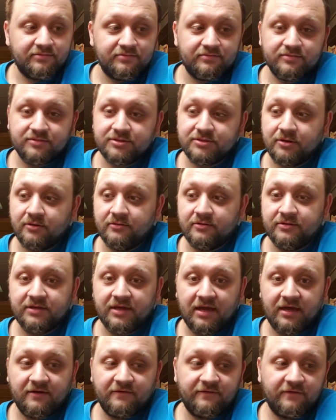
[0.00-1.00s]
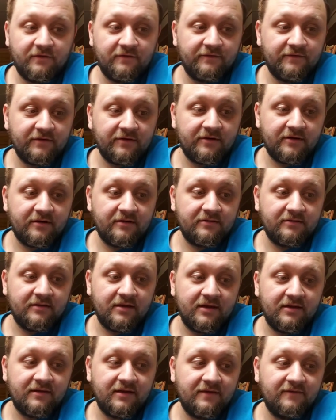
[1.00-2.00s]
so thankful for her,
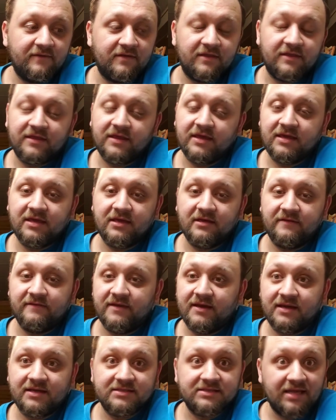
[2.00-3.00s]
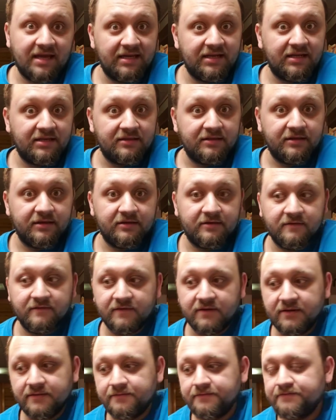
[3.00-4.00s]
like even thinking of that, because I didn't think of
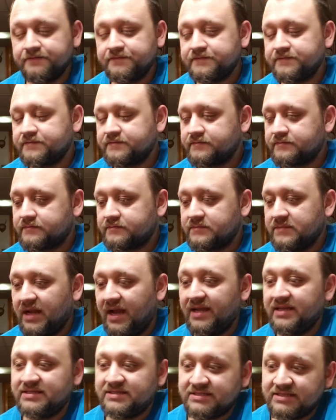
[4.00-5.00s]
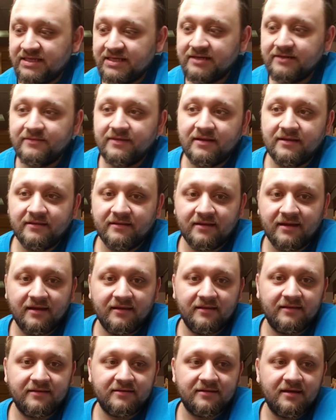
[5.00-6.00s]
it. I'd seen them at,
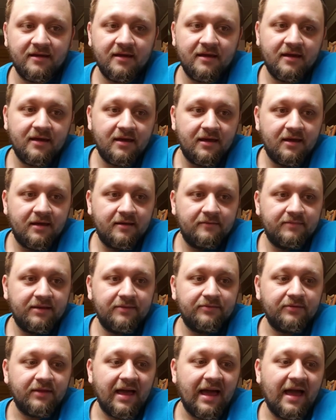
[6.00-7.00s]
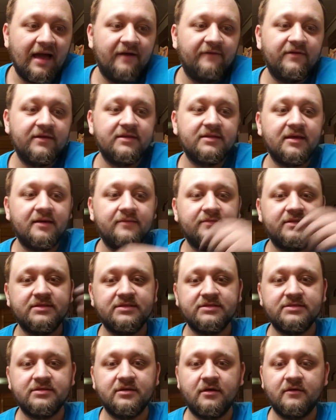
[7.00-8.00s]
like, people having them and
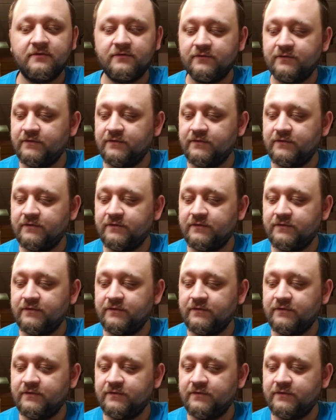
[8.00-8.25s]
stuff,